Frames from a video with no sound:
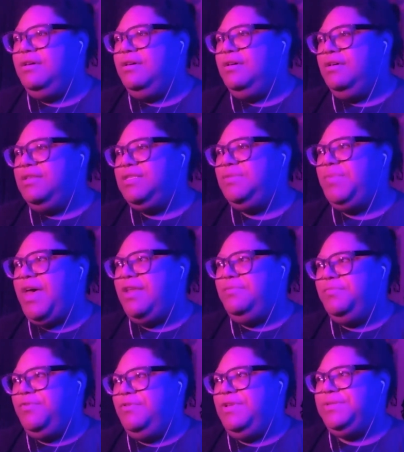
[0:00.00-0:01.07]
Tibetan
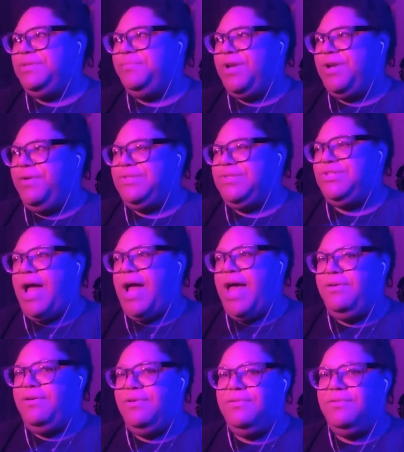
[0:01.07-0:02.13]
Buddhism when I was a
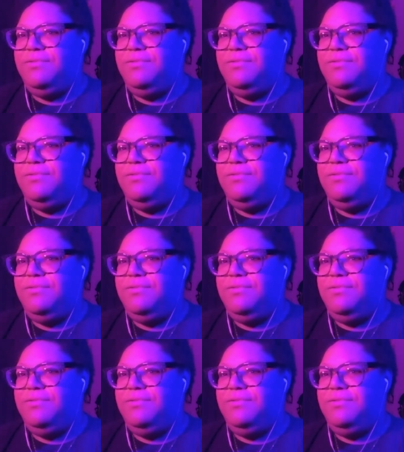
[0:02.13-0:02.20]
child,